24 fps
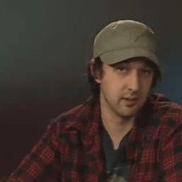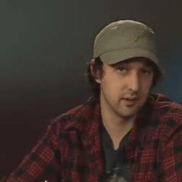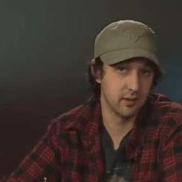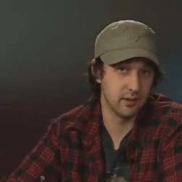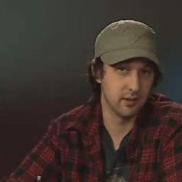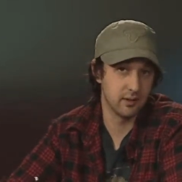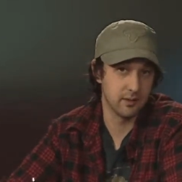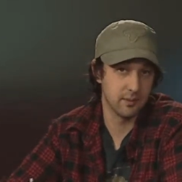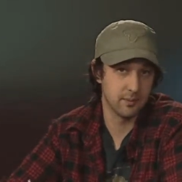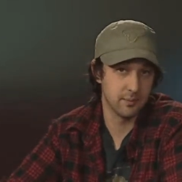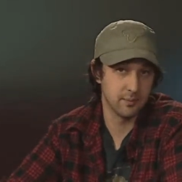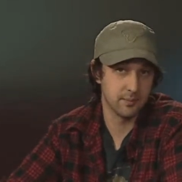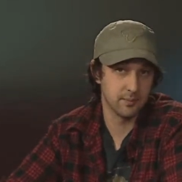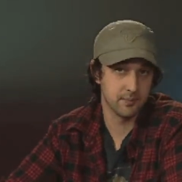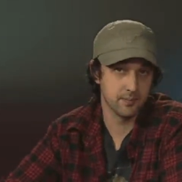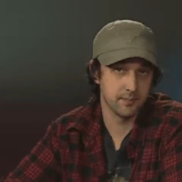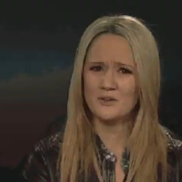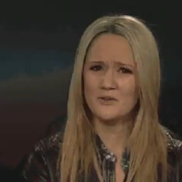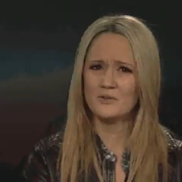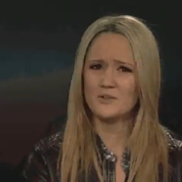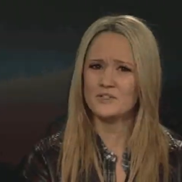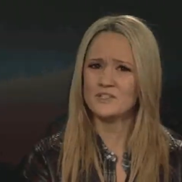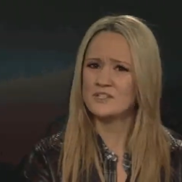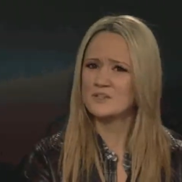Oh
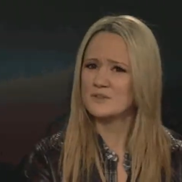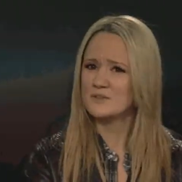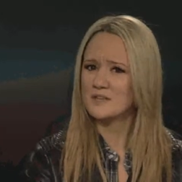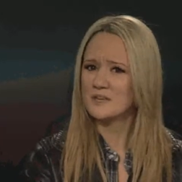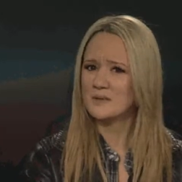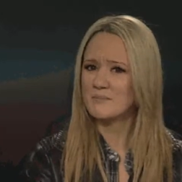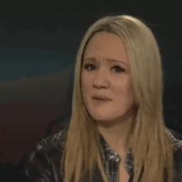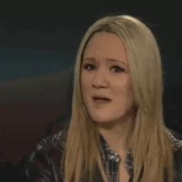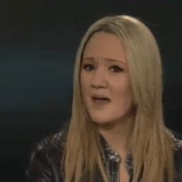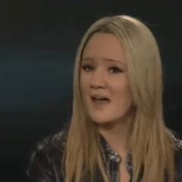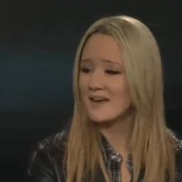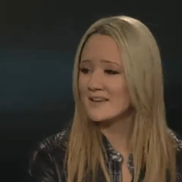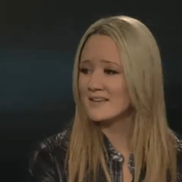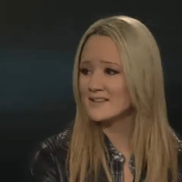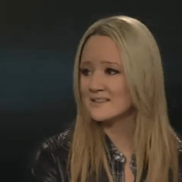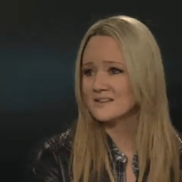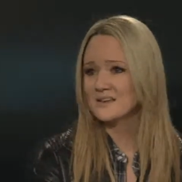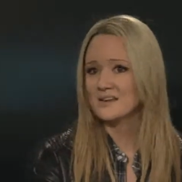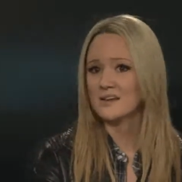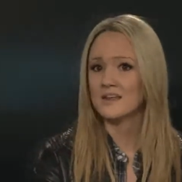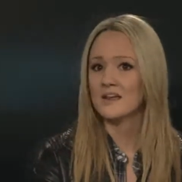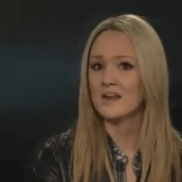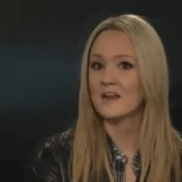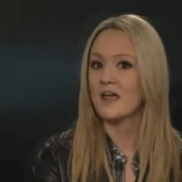no, do you think
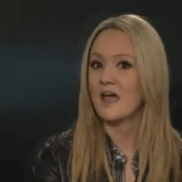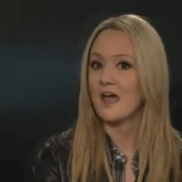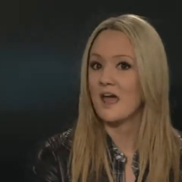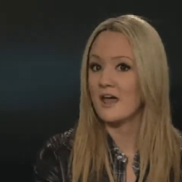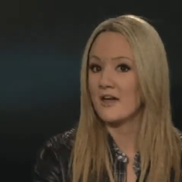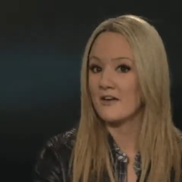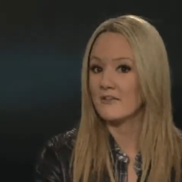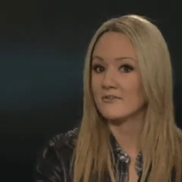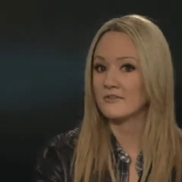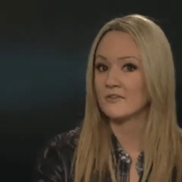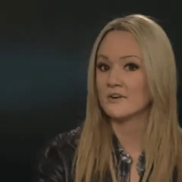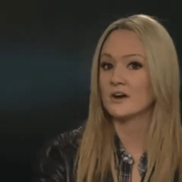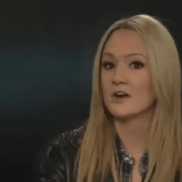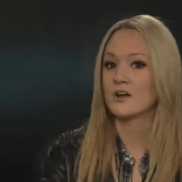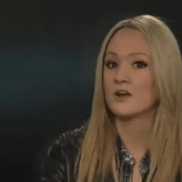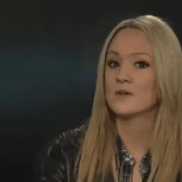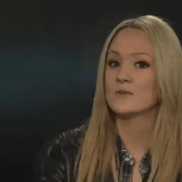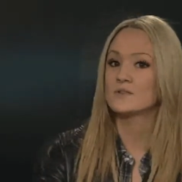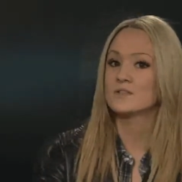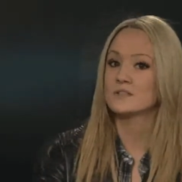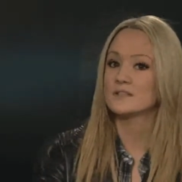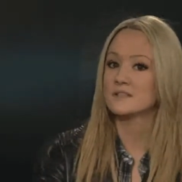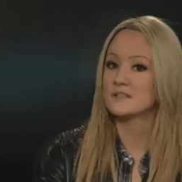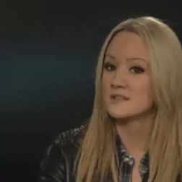Pakistan can ever
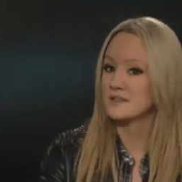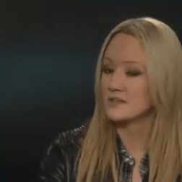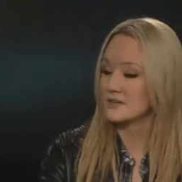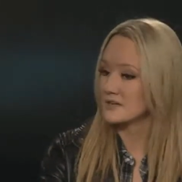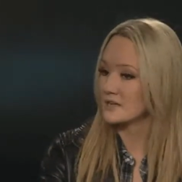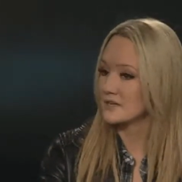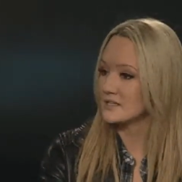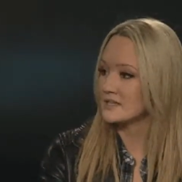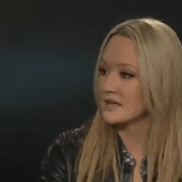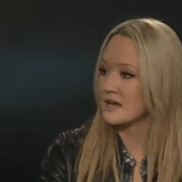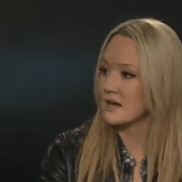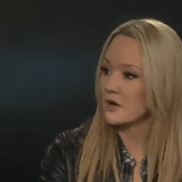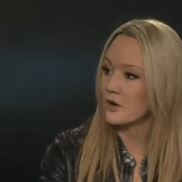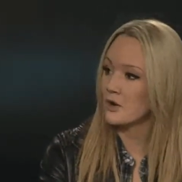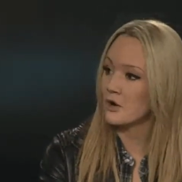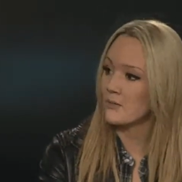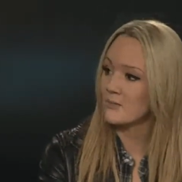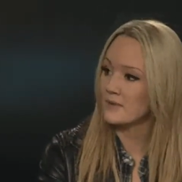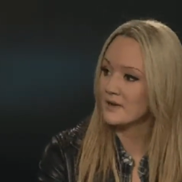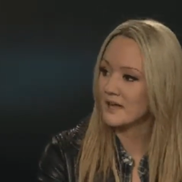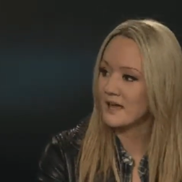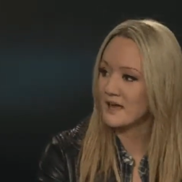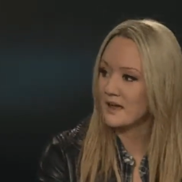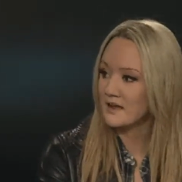host a series at home
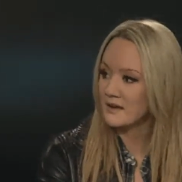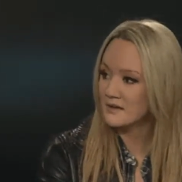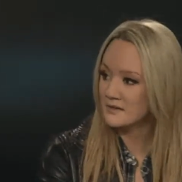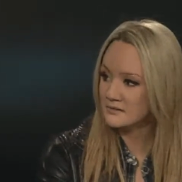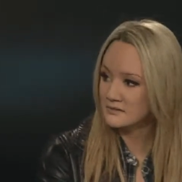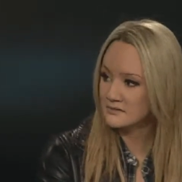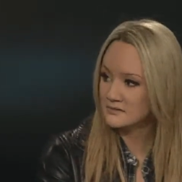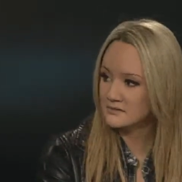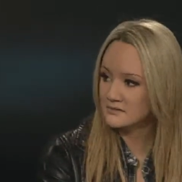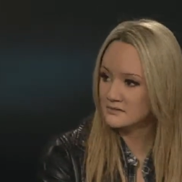again?